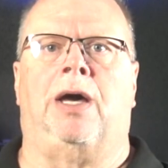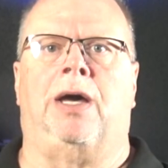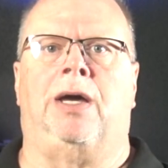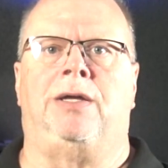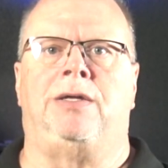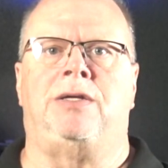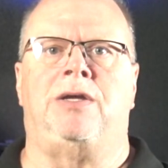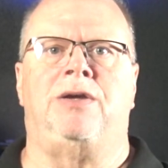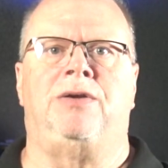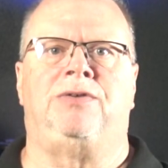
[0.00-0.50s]

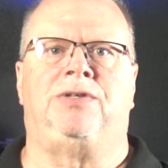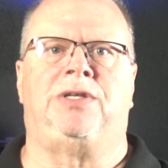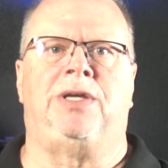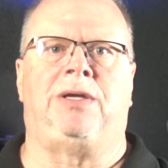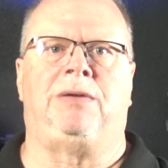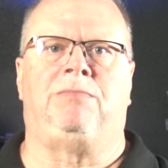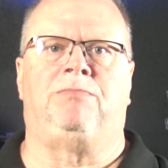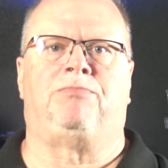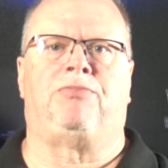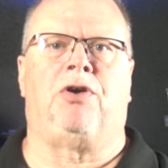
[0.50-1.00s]

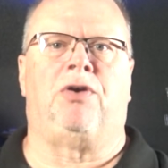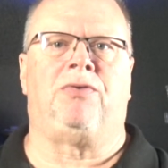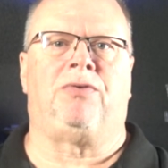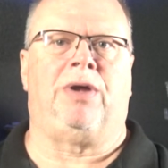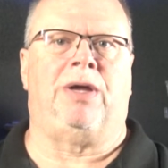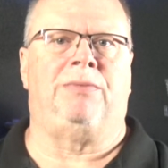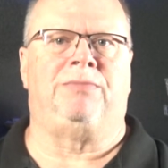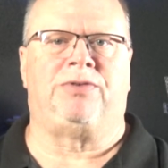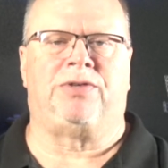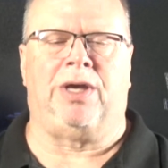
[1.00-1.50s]
using
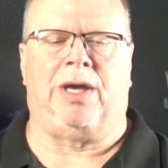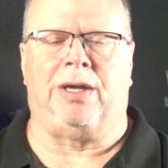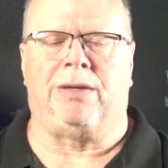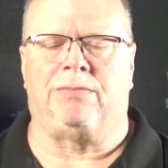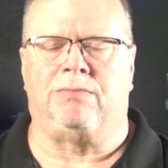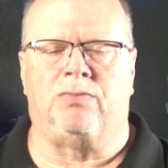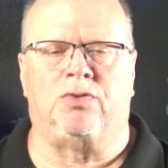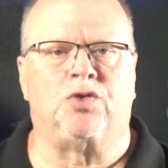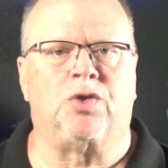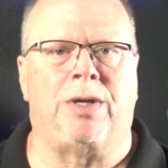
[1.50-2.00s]
programs like
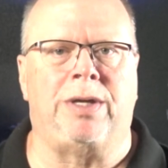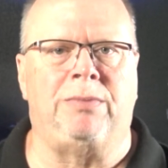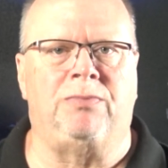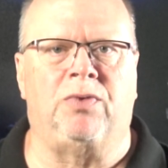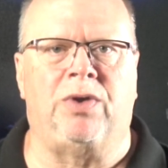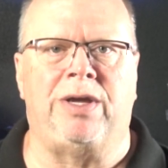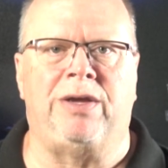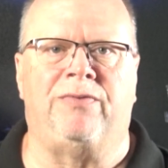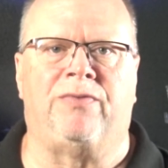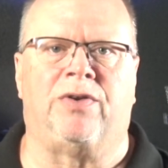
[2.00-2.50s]

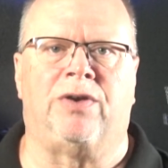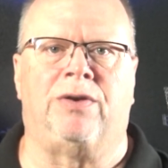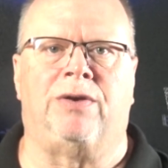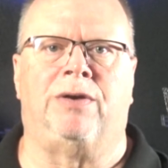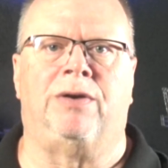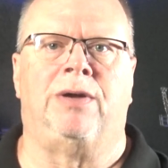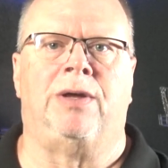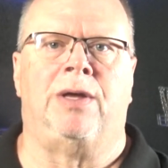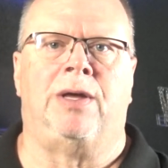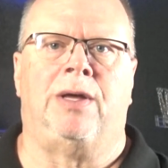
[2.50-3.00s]

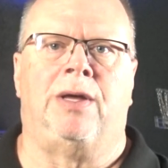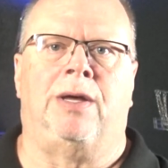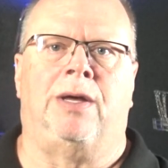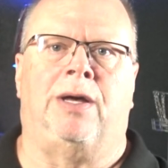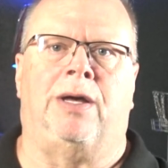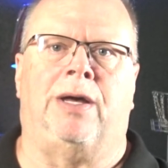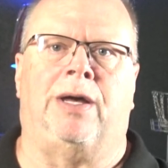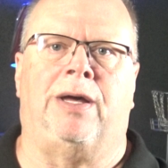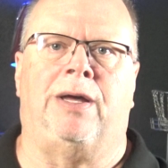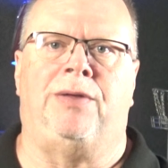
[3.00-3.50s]
Dreamweaver
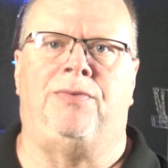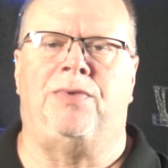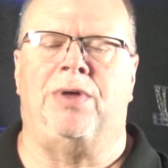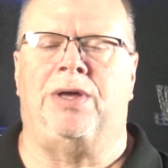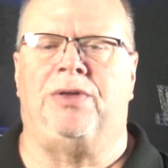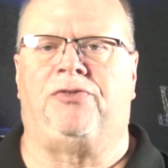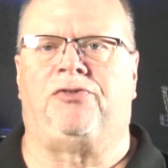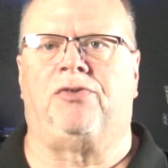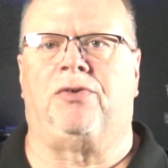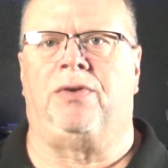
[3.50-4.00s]
and
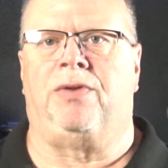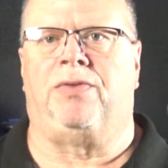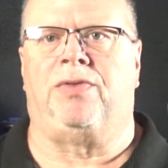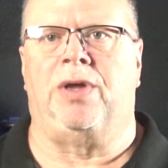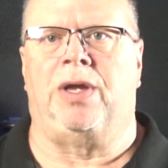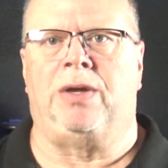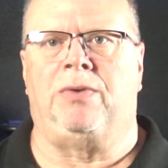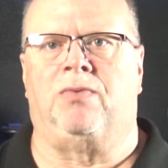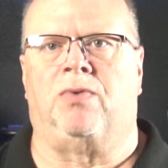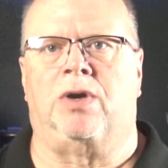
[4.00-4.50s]
that sort of
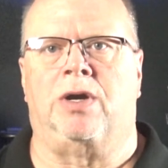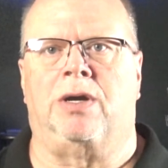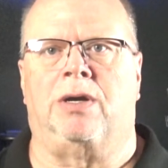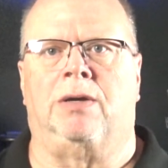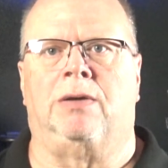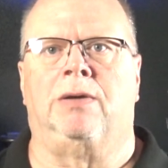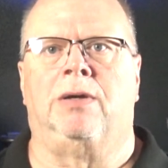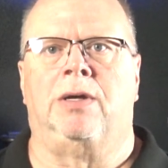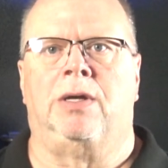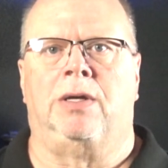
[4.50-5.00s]
thing,
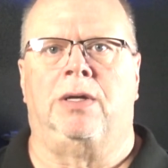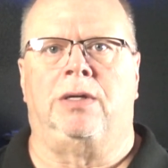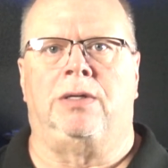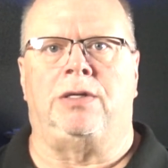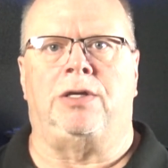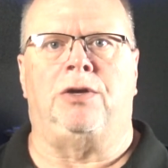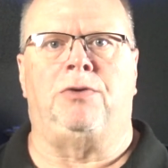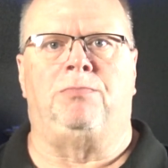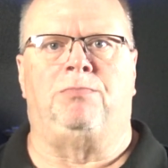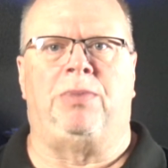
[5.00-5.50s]
where
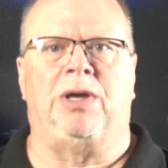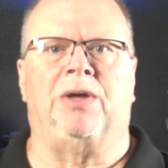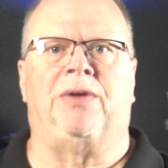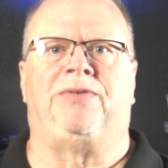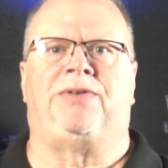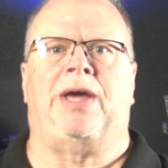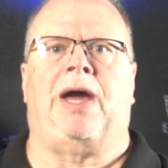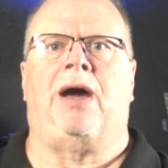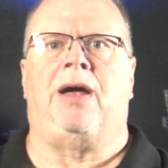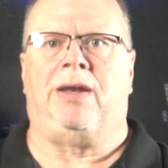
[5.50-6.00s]
you
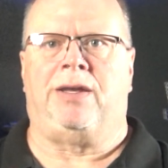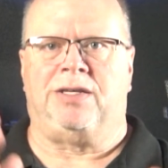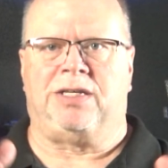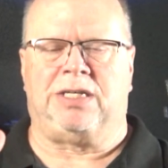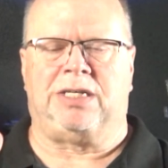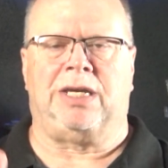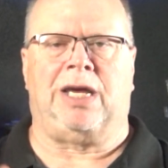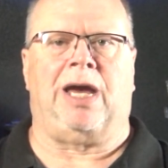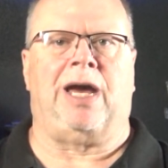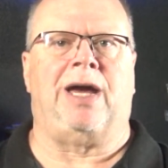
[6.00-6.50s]
built out a
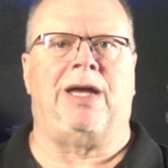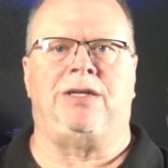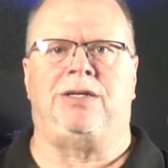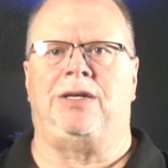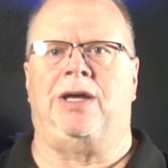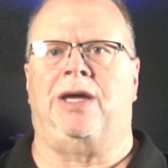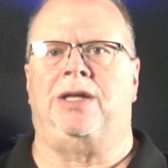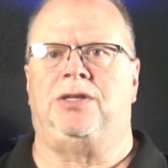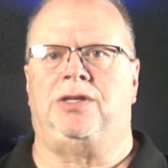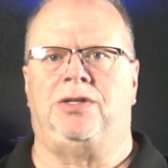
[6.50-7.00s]
site.
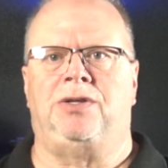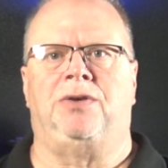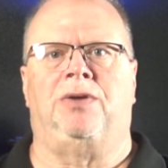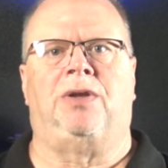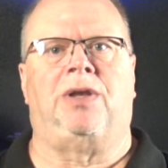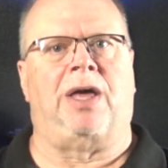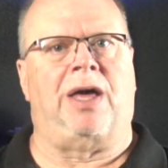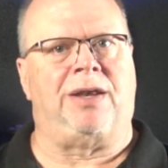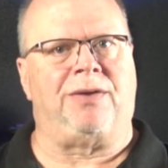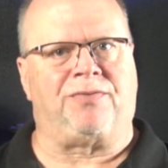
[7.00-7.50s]
You had to do a
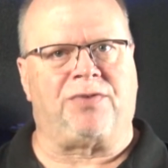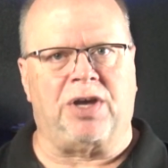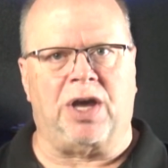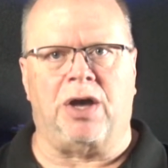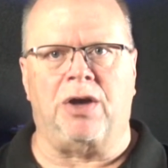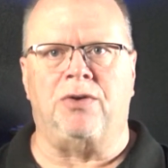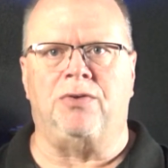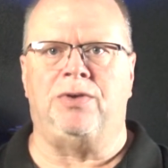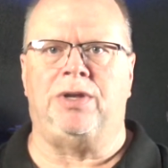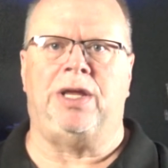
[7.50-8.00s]
lot of
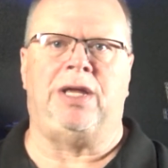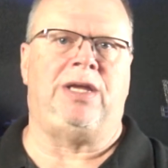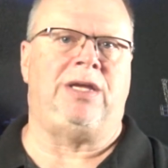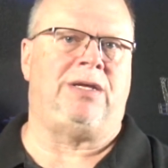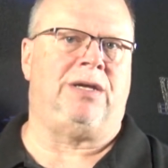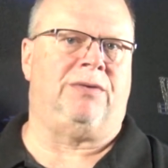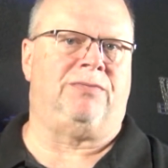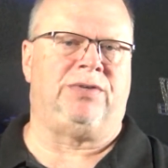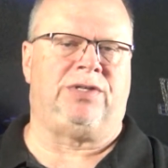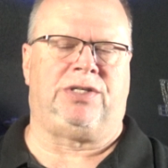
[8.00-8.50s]
coding.
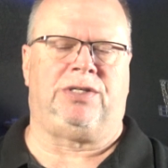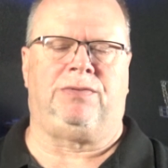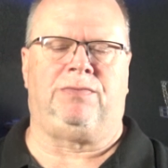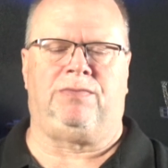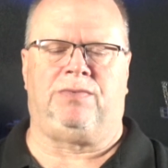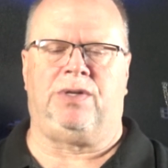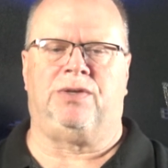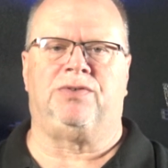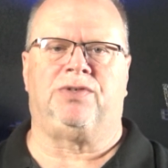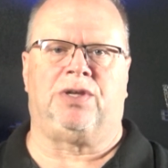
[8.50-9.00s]

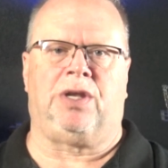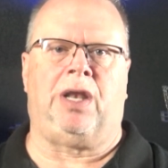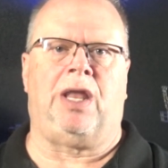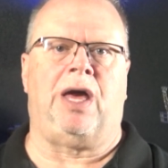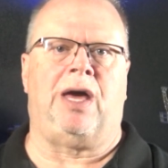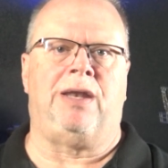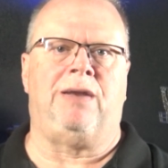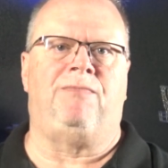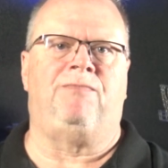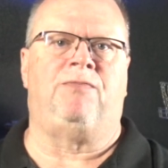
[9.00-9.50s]
There's a
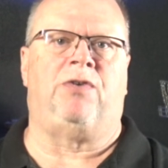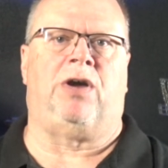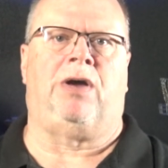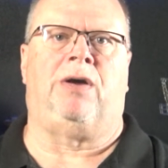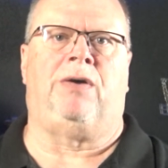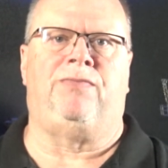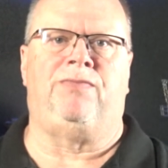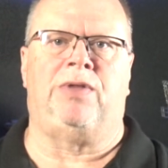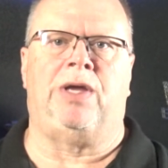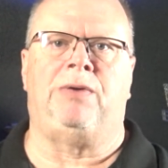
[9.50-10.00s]
lot
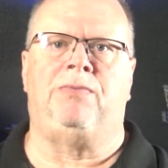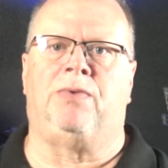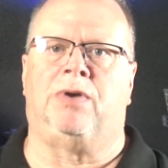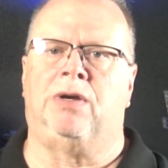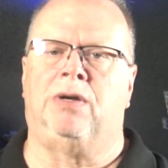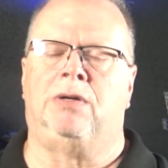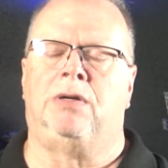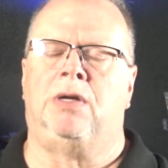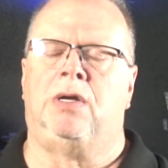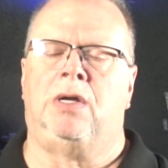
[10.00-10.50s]
involved. And they
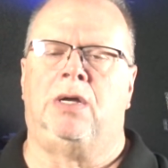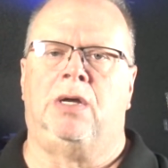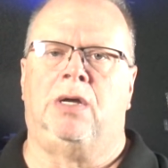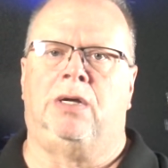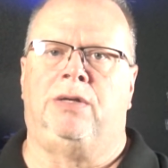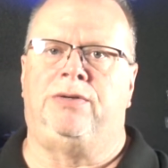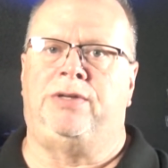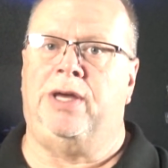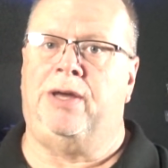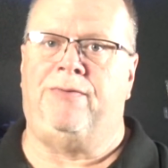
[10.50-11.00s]
were
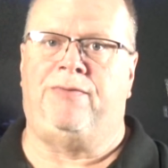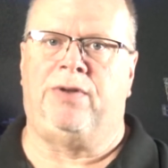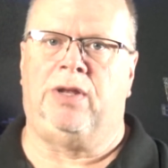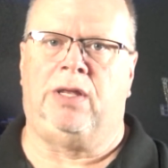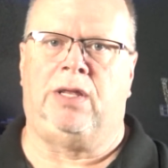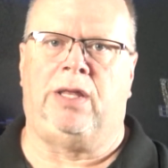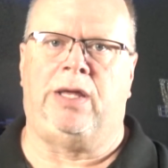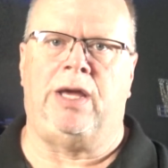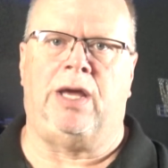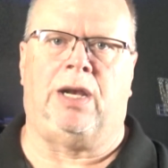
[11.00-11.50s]

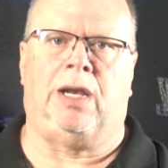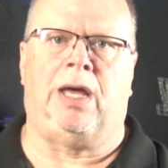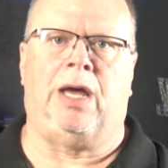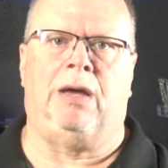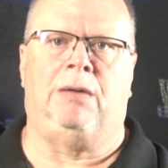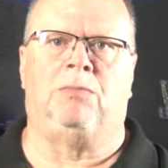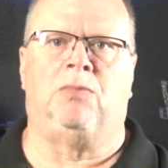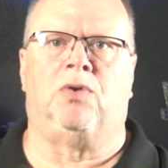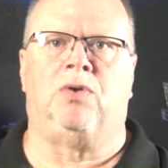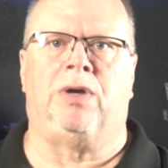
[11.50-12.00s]
definitely a
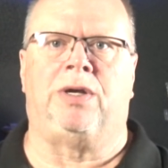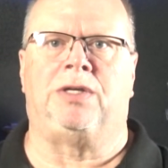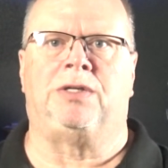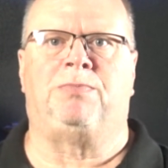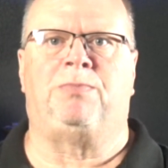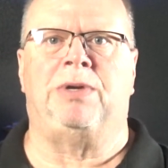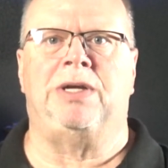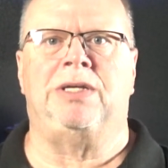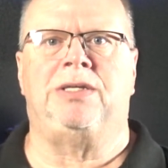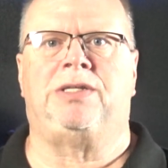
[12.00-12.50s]
lot more
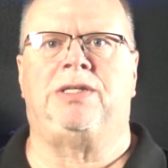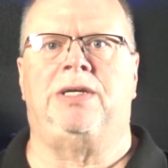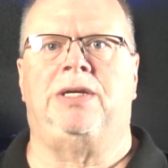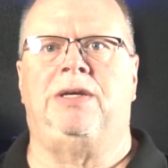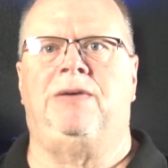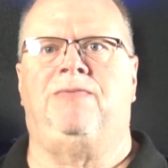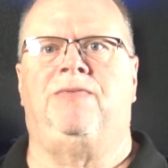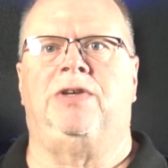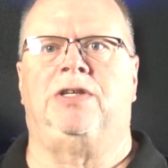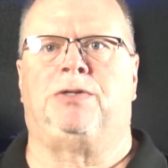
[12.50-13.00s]

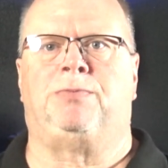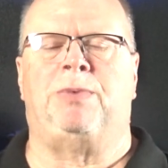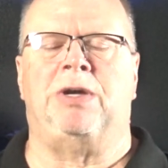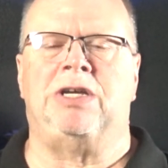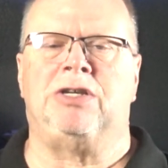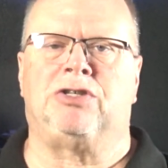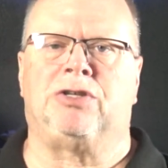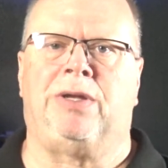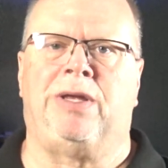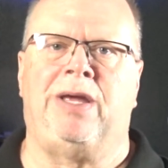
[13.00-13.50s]
expensive,
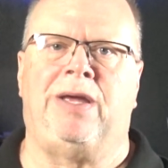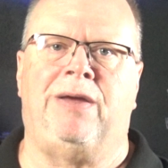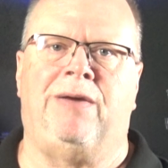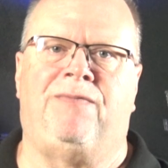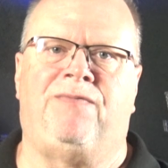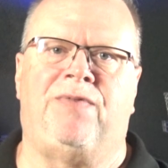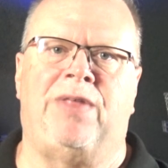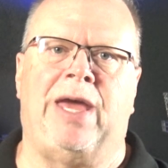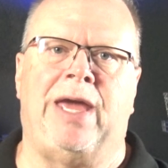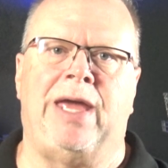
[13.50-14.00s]
especially
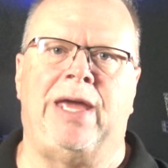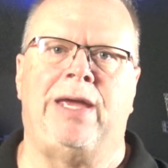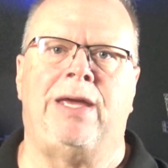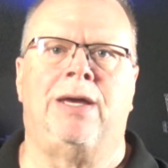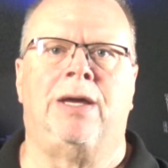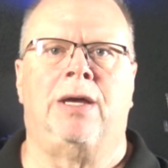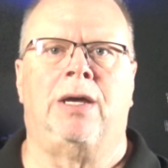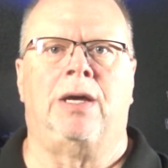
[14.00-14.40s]
if they